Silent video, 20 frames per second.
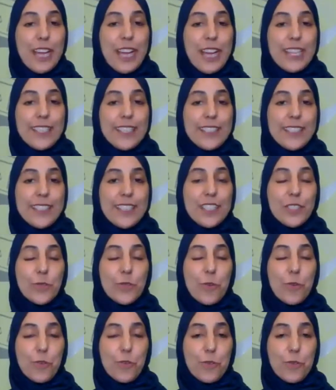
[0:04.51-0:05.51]
And it's
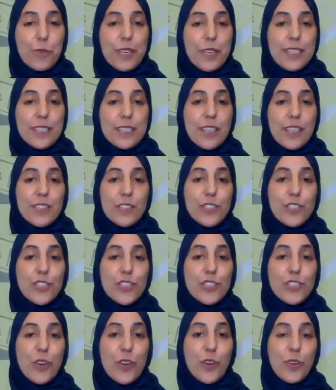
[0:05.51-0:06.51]
always
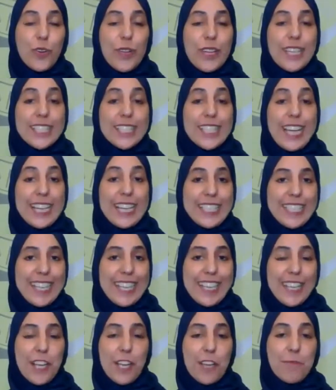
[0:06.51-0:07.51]
so
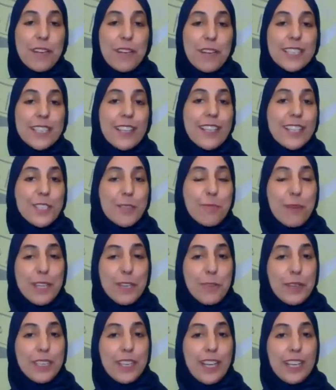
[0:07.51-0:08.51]
exciting because Allah subhanahu wa
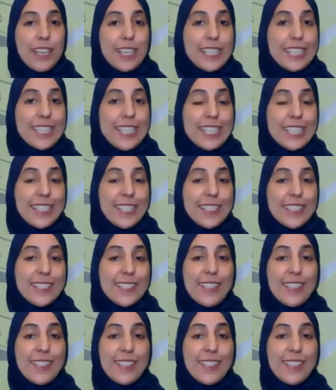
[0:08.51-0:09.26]
ta'ala sends us,